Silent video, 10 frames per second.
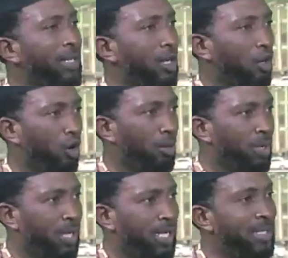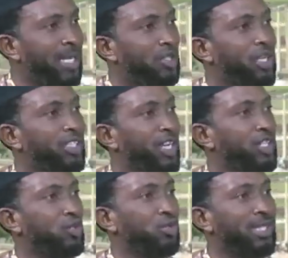Club is actually trying
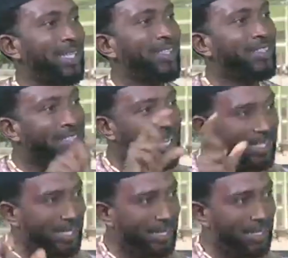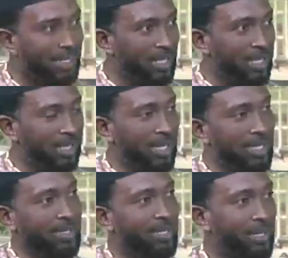to start creating, that
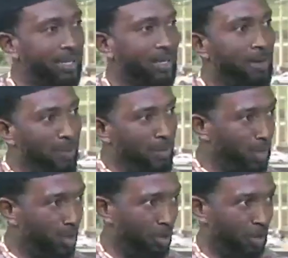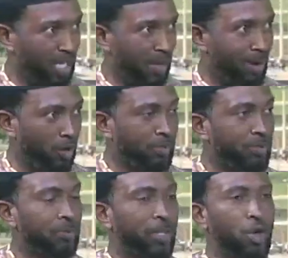is the permission you're talking about,
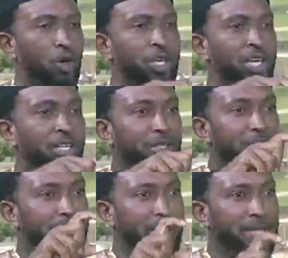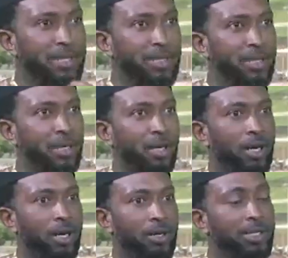creating
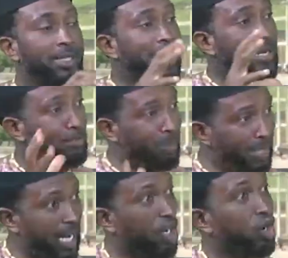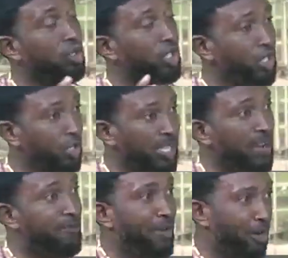a deliberate and conscious
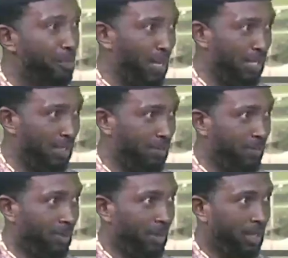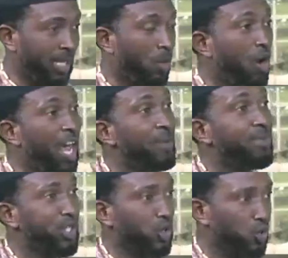environment that will help
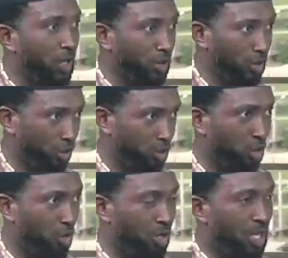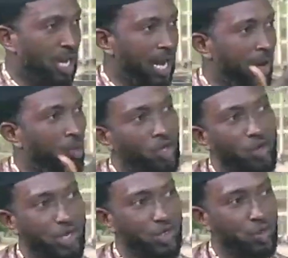these children to grow. And what
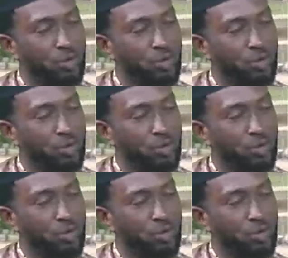do?